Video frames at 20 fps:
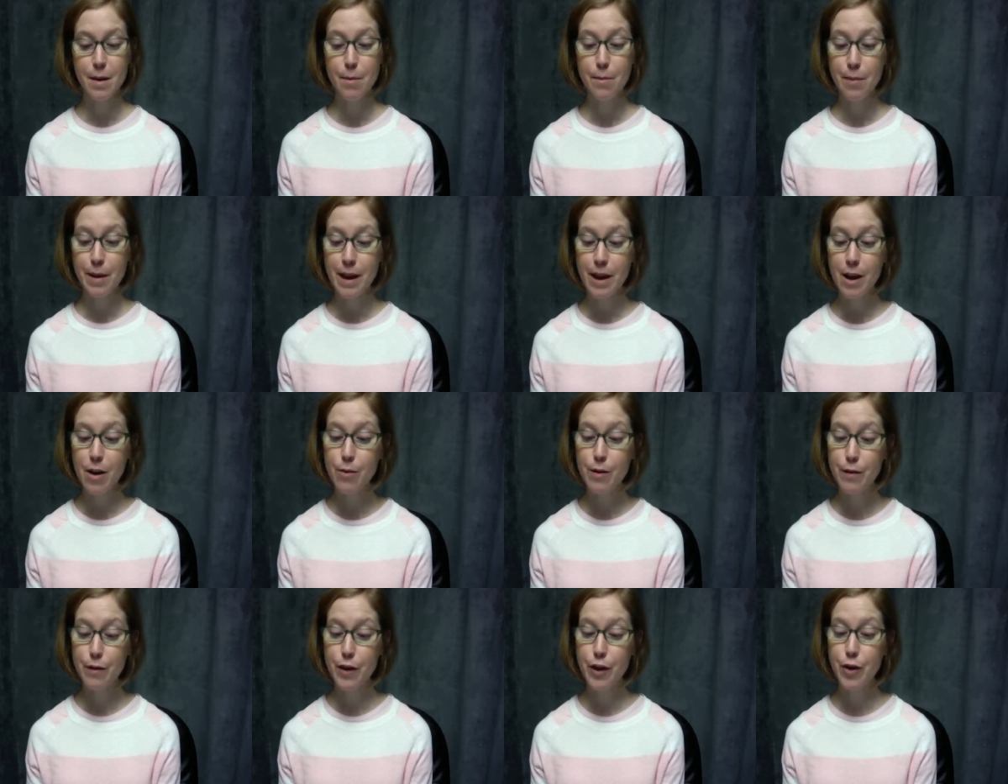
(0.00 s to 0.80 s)
Peer
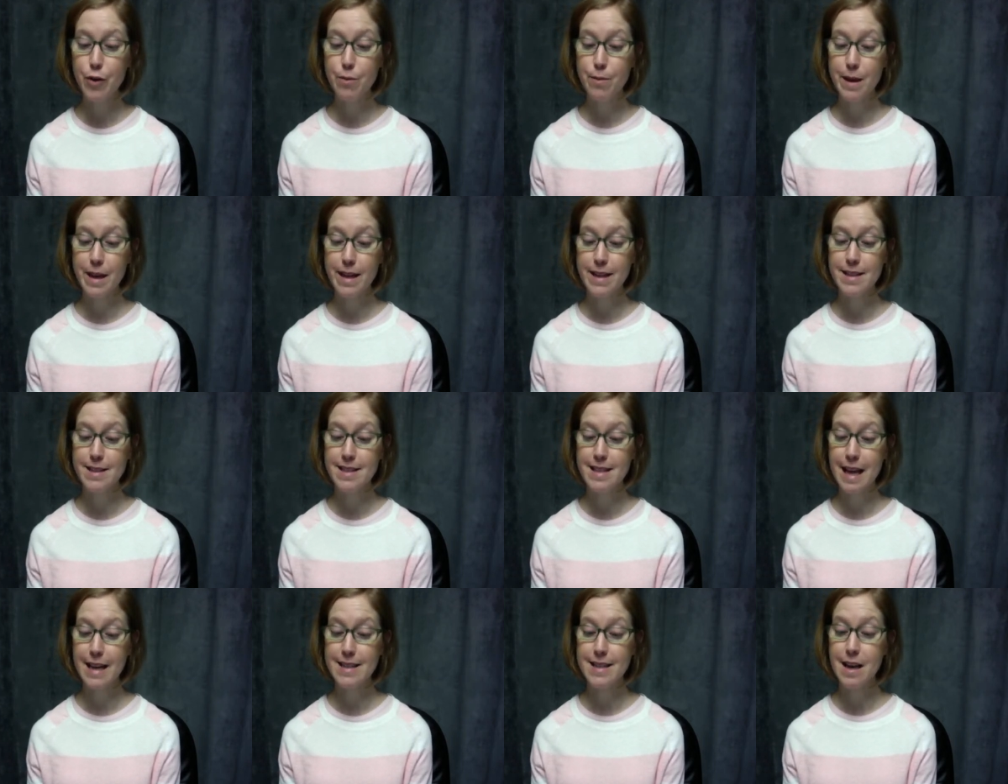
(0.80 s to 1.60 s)
review means
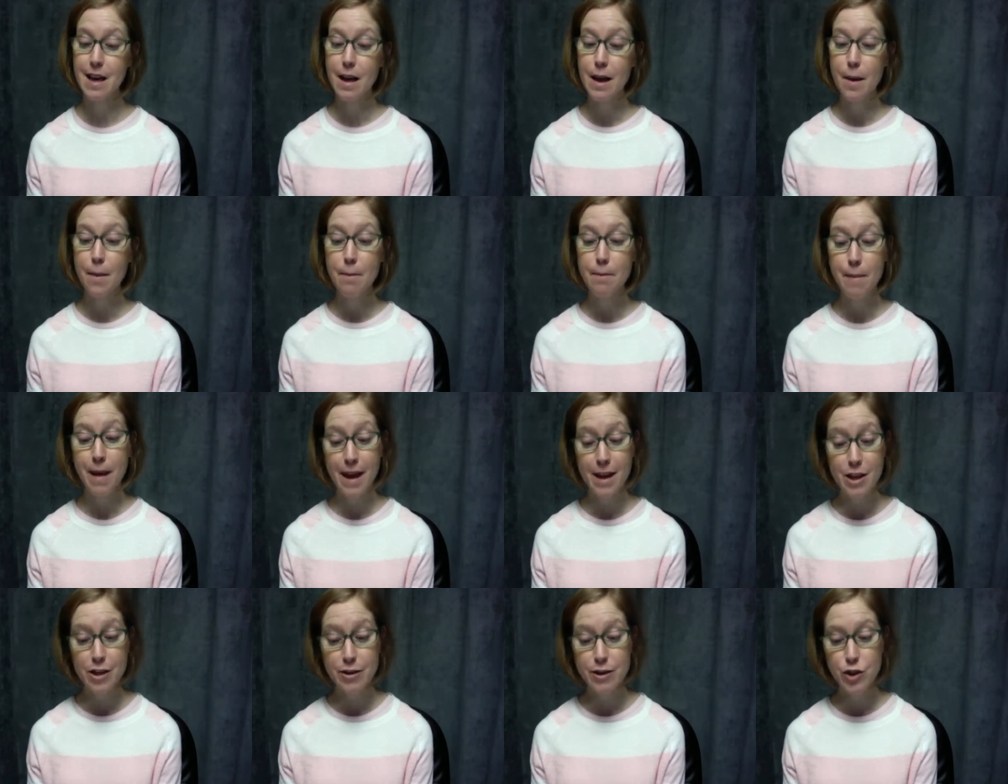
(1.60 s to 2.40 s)
that
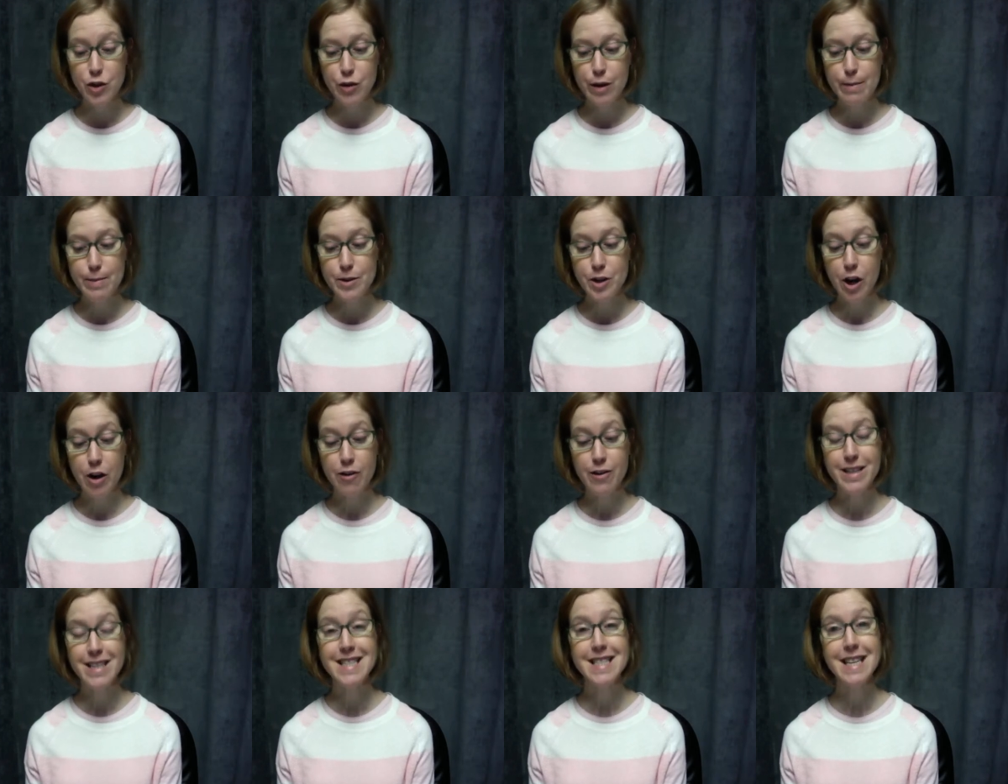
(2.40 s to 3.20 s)
manuscripts are
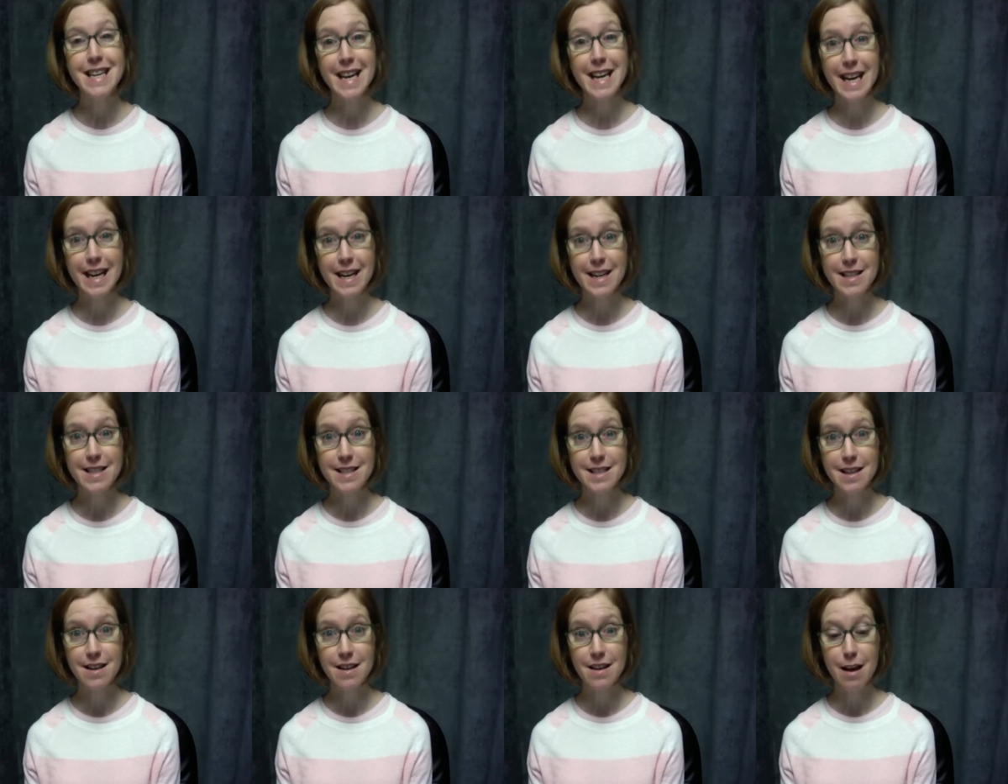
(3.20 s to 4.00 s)

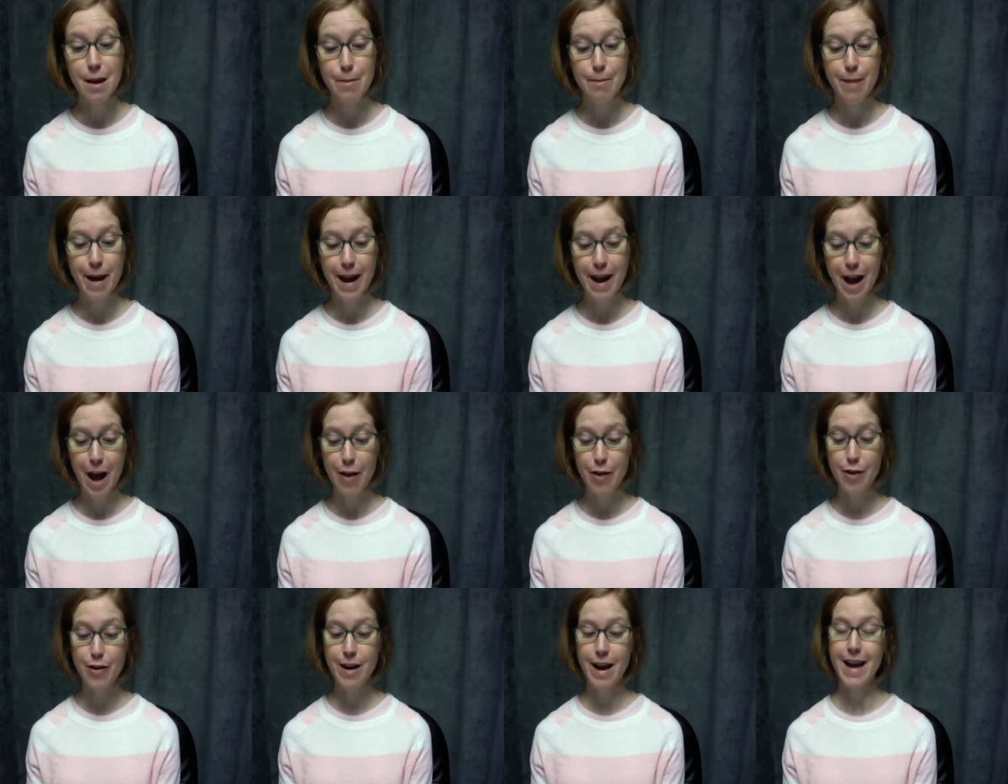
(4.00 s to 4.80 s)
critiqued by
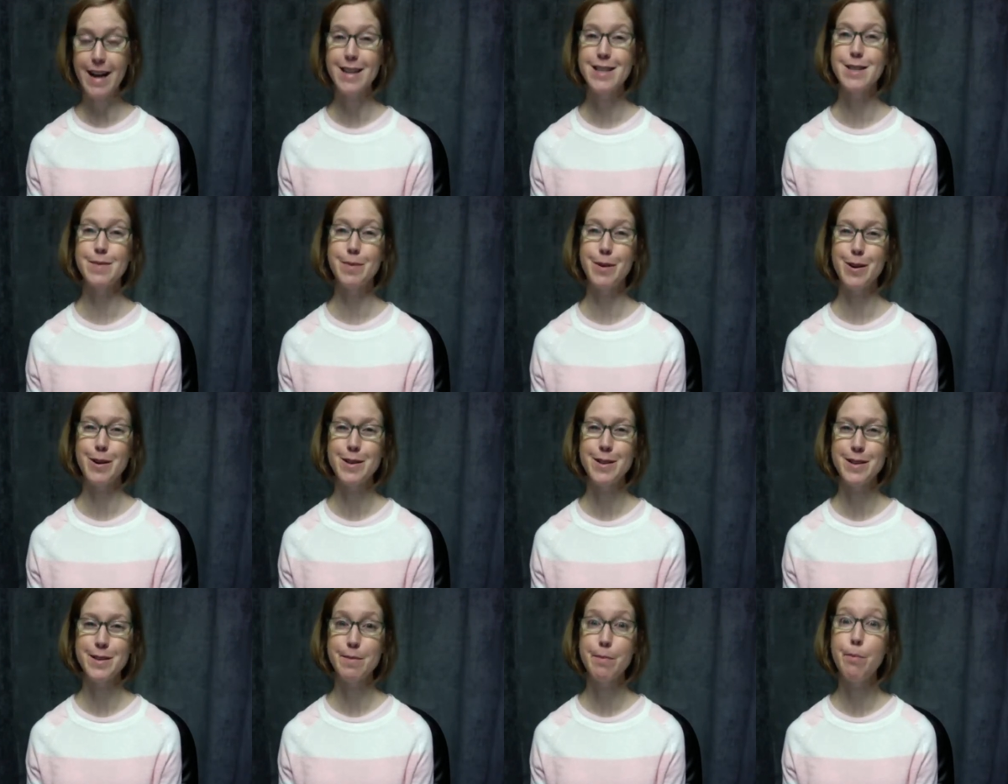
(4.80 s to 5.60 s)
other
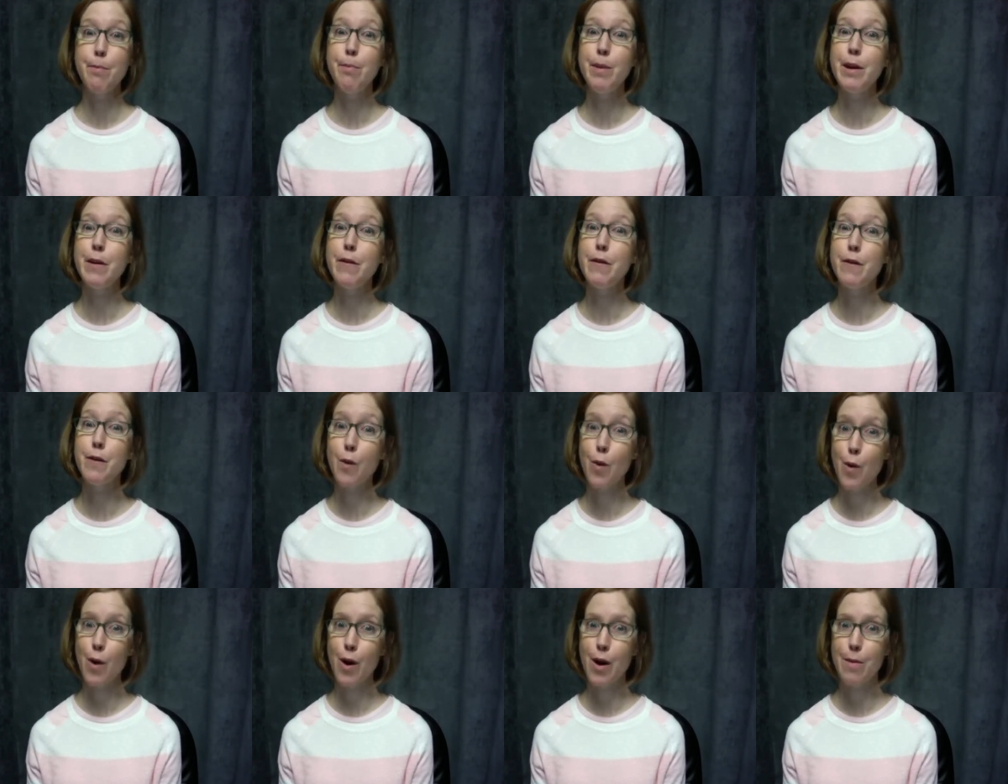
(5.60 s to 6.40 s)
experts
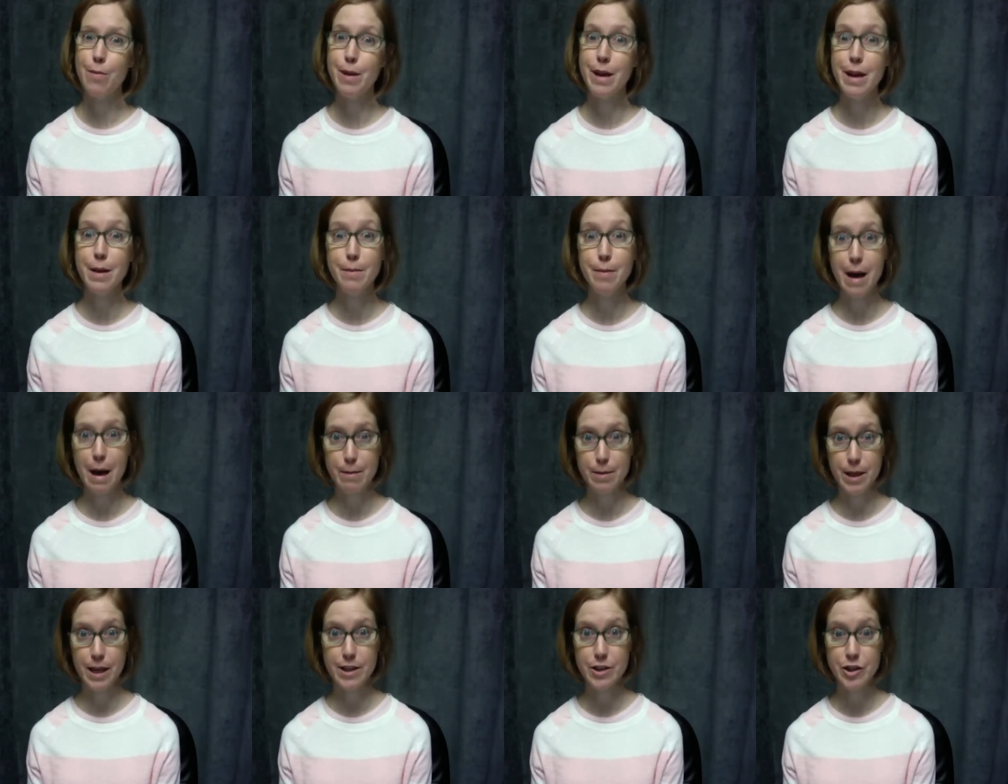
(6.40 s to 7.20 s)
before being
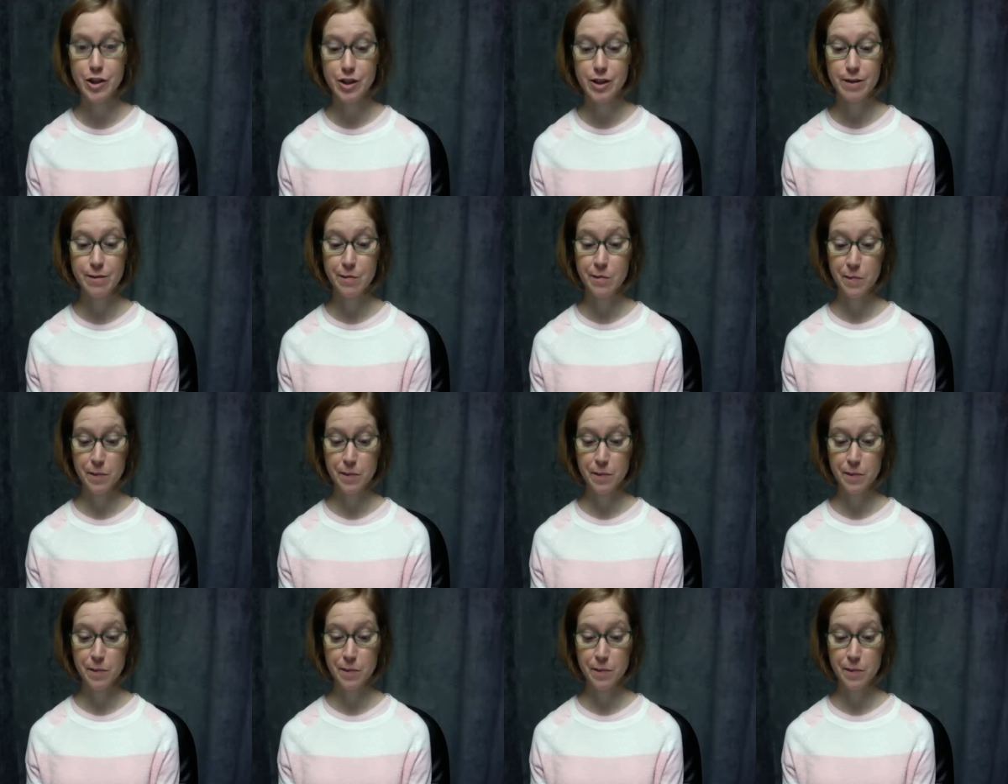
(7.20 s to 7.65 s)
published.